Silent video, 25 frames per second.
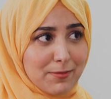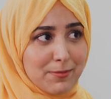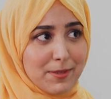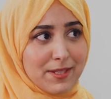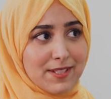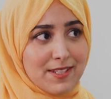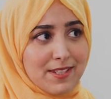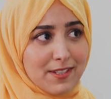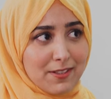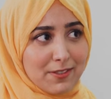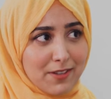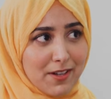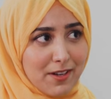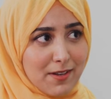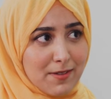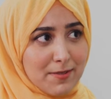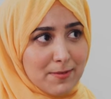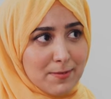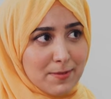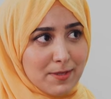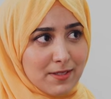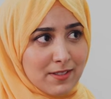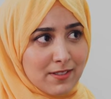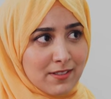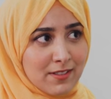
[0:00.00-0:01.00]
a better
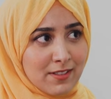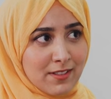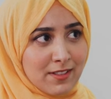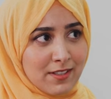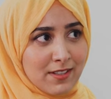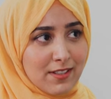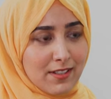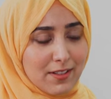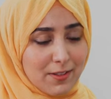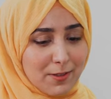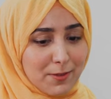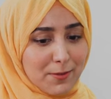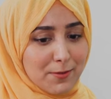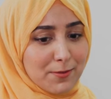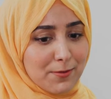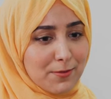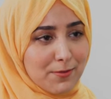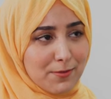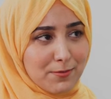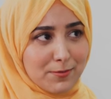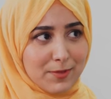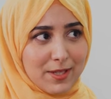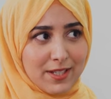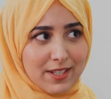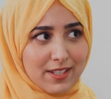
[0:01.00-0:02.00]
grasp of
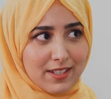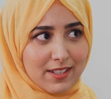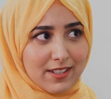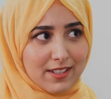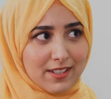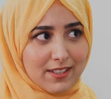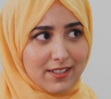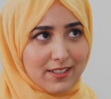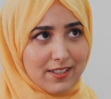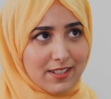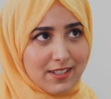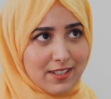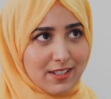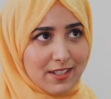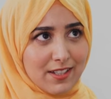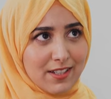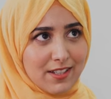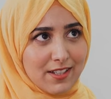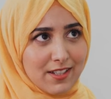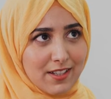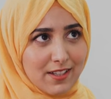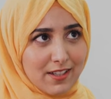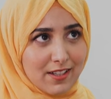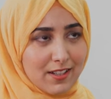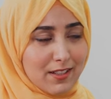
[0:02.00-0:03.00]
my
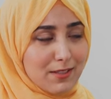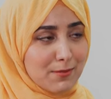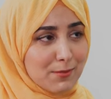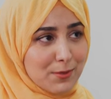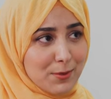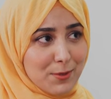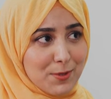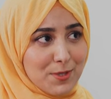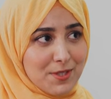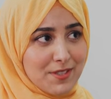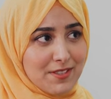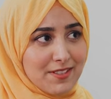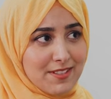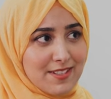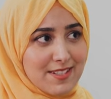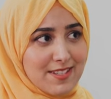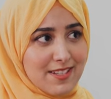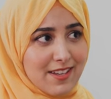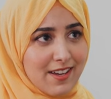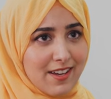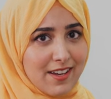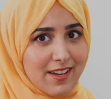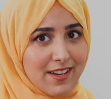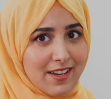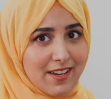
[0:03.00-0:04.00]

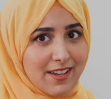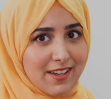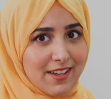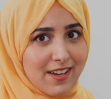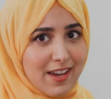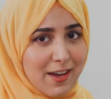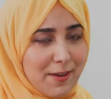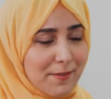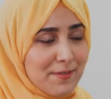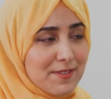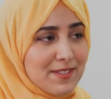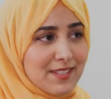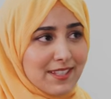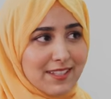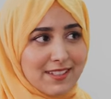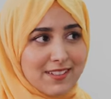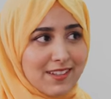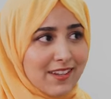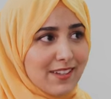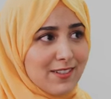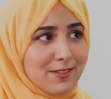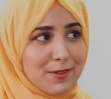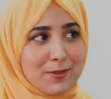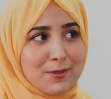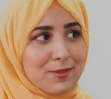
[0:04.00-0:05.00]
compulsions, I have seen
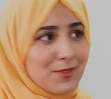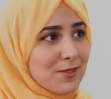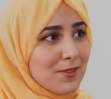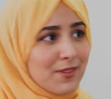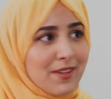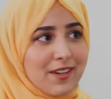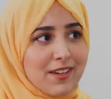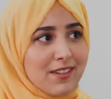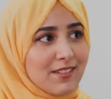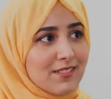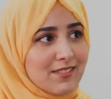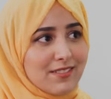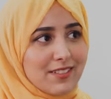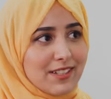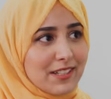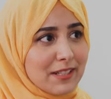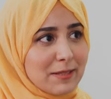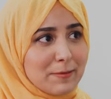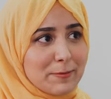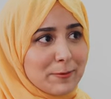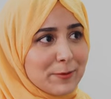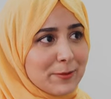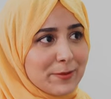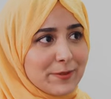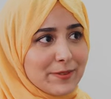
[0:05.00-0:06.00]
I don't do that
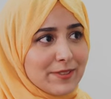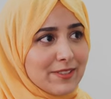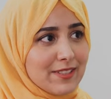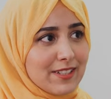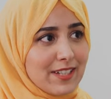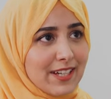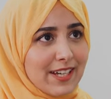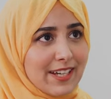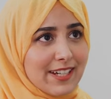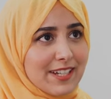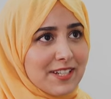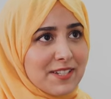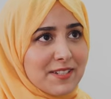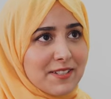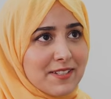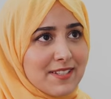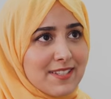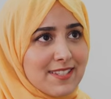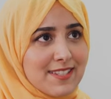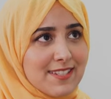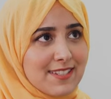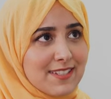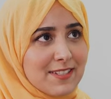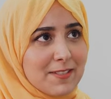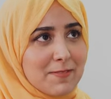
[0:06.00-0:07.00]
anymore. I
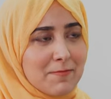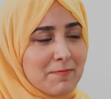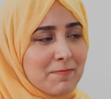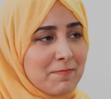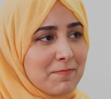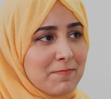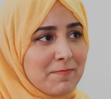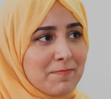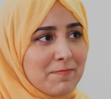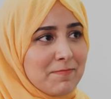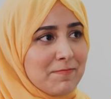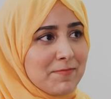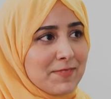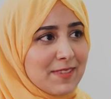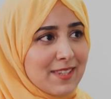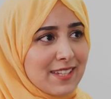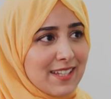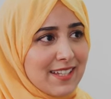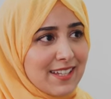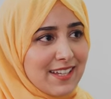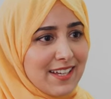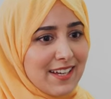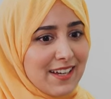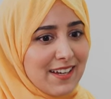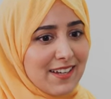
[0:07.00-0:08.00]
just,
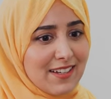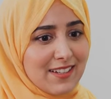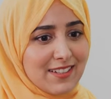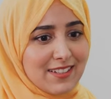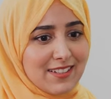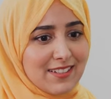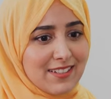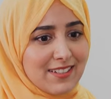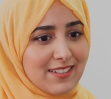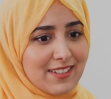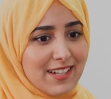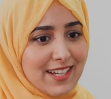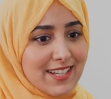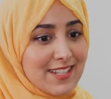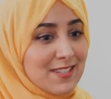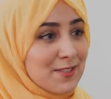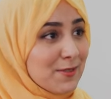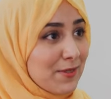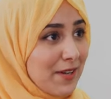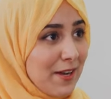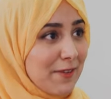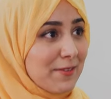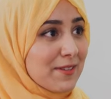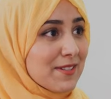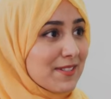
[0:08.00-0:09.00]
I
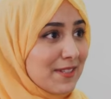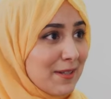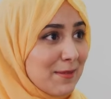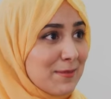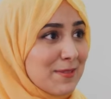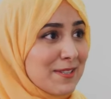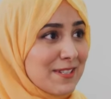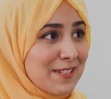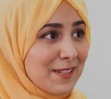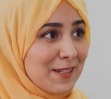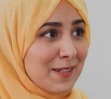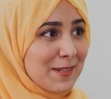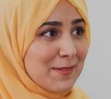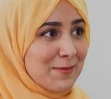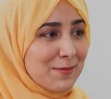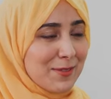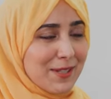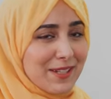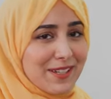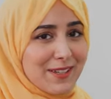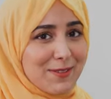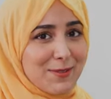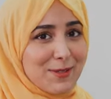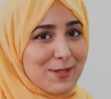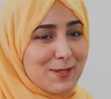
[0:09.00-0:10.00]
still have it time to time.
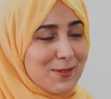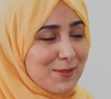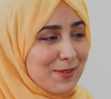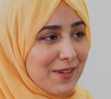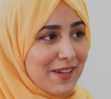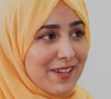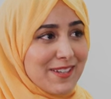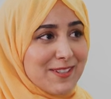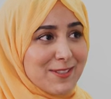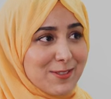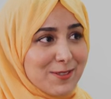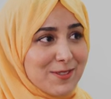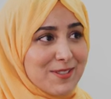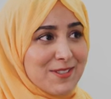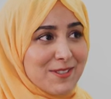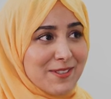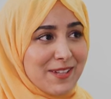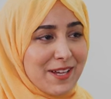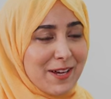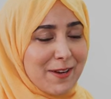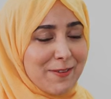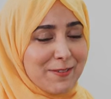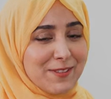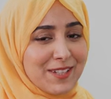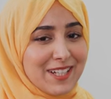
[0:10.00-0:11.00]
Like we do, I do still
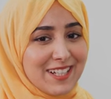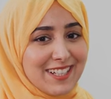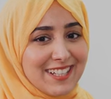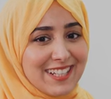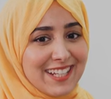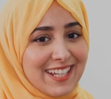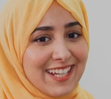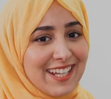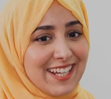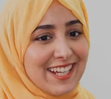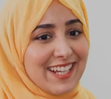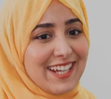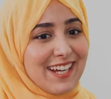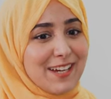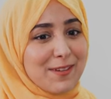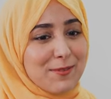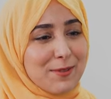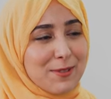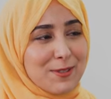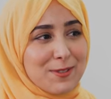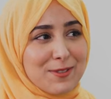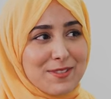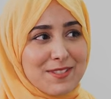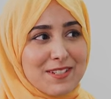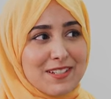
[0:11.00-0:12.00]
have that. And
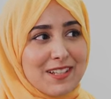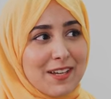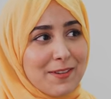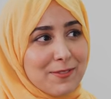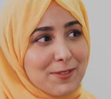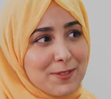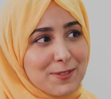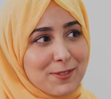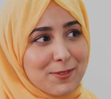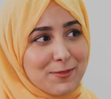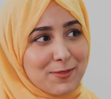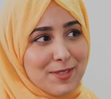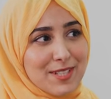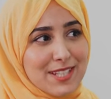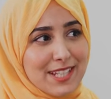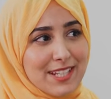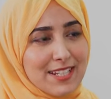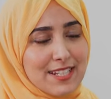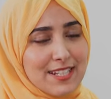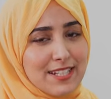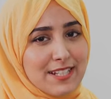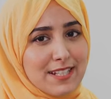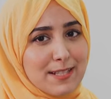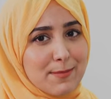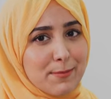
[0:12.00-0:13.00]
we do still have those
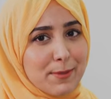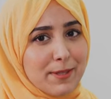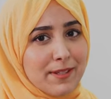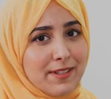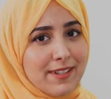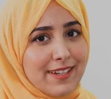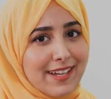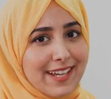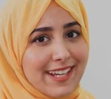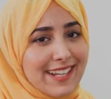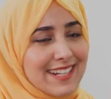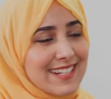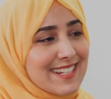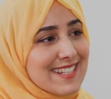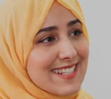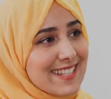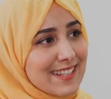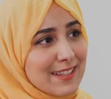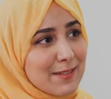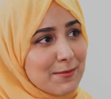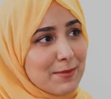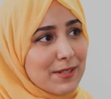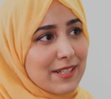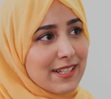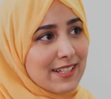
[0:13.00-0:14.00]
conversations, but I can see
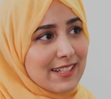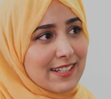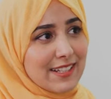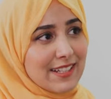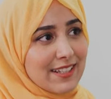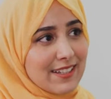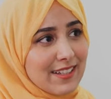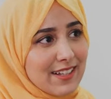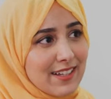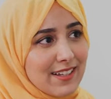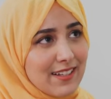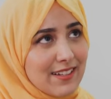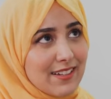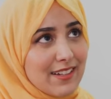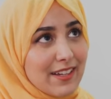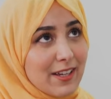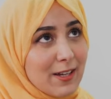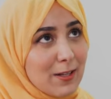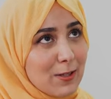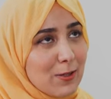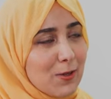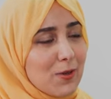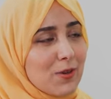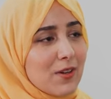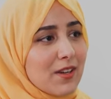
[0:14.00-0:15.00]
them clearly, like
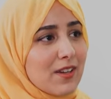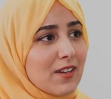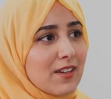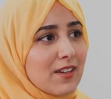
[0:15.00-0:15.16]
a lot